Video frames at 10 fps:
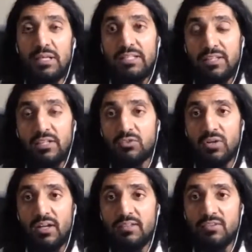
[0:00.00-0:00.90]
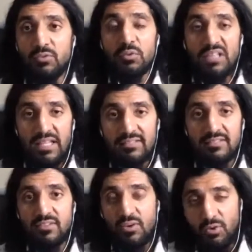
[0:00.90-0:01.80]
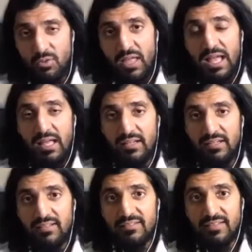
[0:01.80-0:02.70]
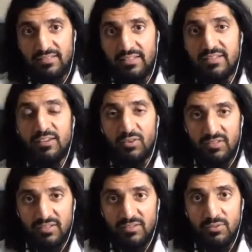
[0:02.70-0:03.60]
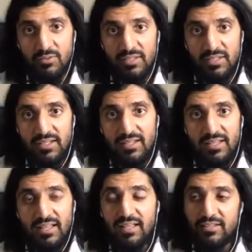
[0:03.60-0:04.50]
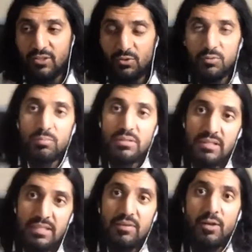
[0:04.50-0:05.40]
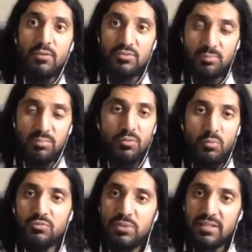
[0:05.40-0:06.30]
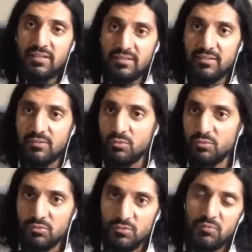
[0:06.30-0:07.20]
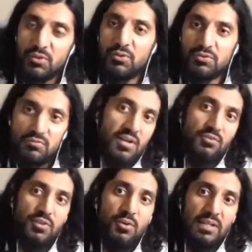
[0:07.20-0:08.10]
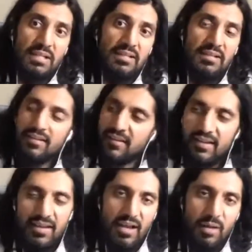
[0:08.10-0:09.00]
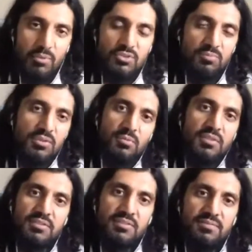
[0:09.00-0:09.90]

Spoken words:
They tried to do less on that than they did in Okteto, and they couldn't believe how simpler, once we get those configuration files going, how much simpler it was.